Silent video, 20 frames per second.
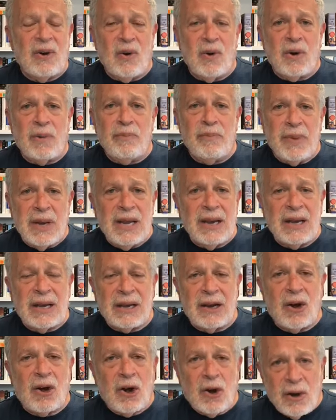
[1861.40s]
or
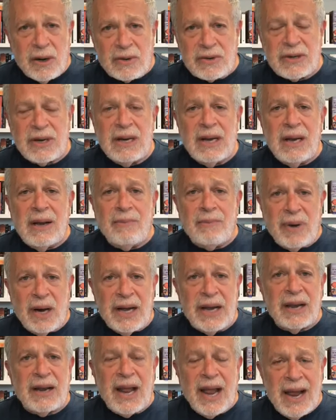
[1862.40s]
being hurt
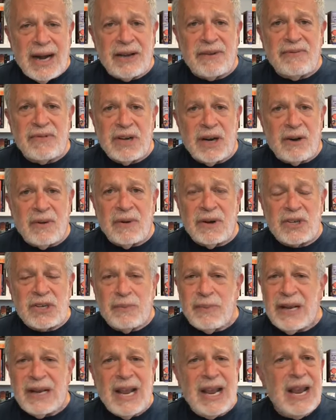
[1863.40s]
by an act of
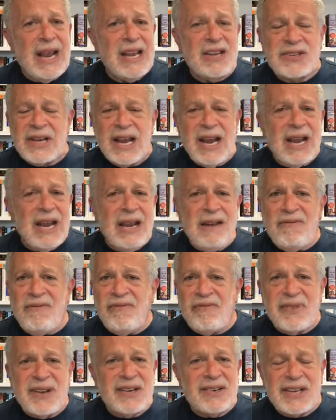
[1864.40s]
terrorism is
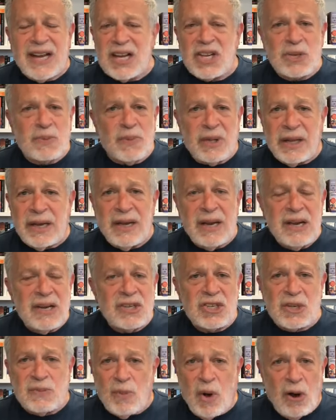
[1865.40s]
infinitesimally
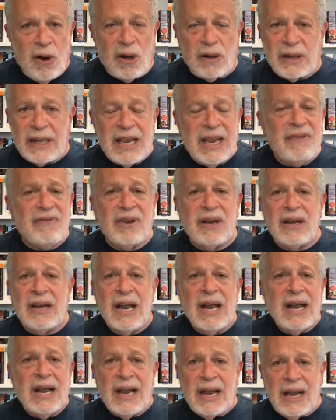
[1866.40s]
small, even
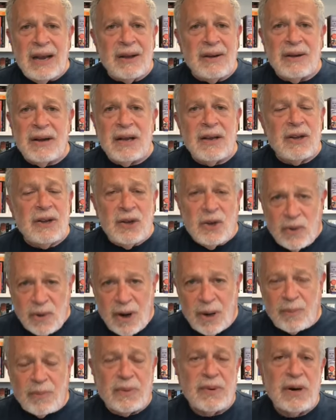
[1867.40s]
in
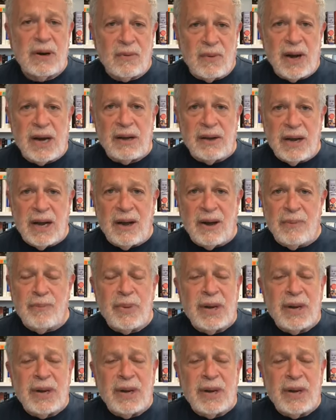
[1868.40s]
Europe right now.